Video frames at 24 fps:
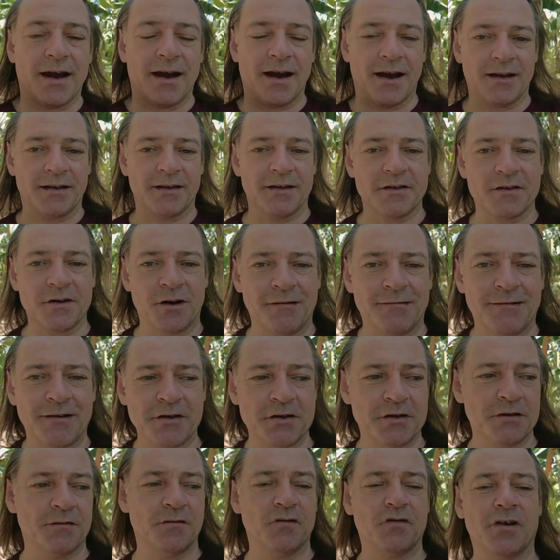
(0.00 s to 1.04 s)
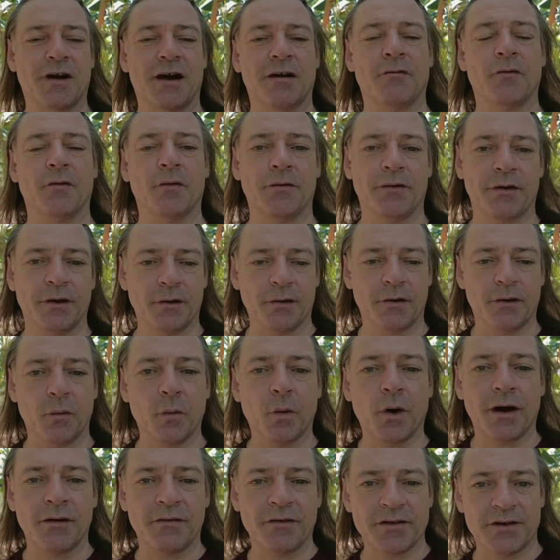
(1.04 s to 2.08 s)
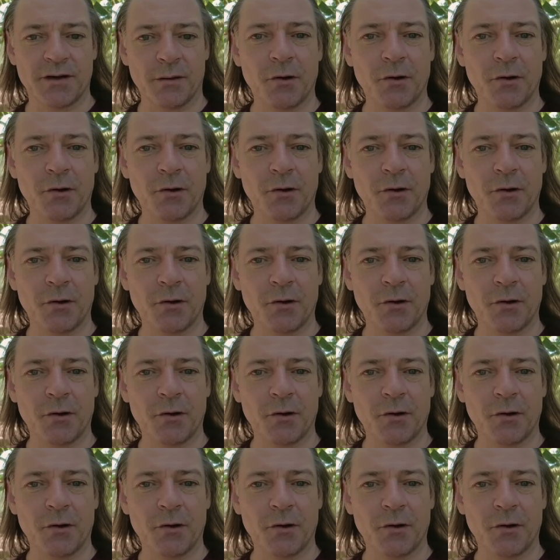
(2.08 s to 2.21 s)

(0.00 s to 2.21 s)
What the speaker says: And the direction of travel, if you look at whatever